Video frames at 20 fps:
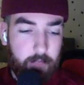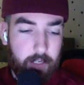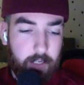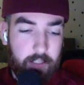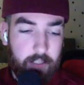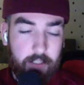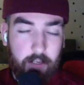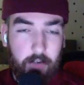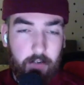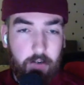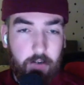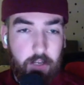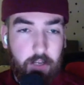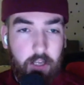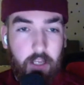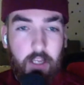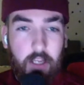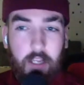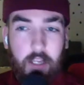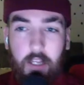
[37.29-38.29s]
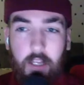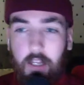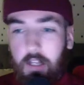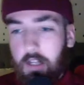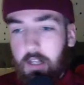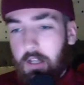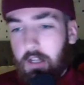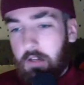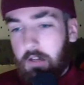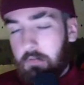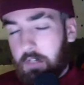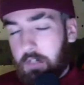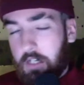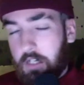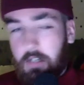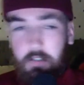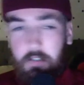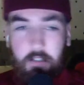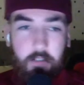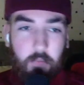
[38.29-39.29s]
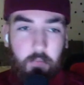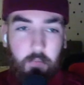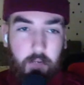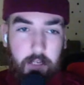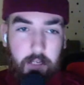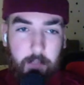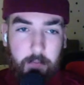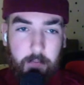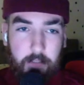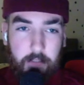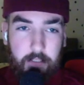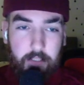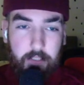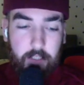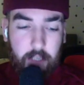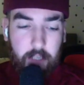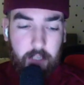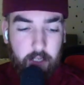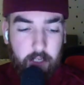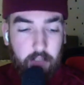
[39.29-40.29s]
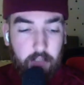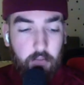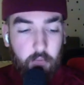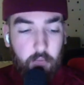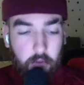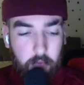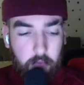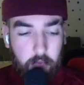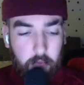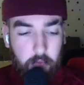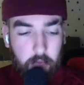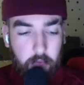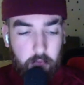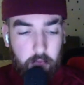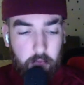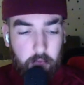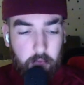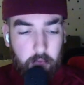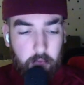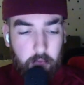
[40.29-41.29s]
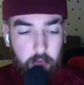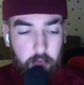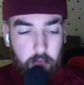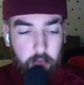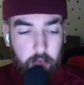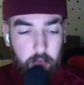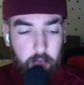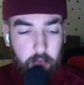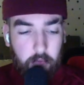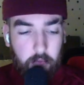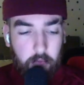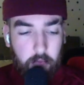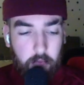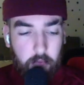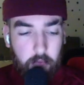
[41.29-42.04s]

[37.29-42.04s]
So regardless of what happens today, we'll make it an interesting one.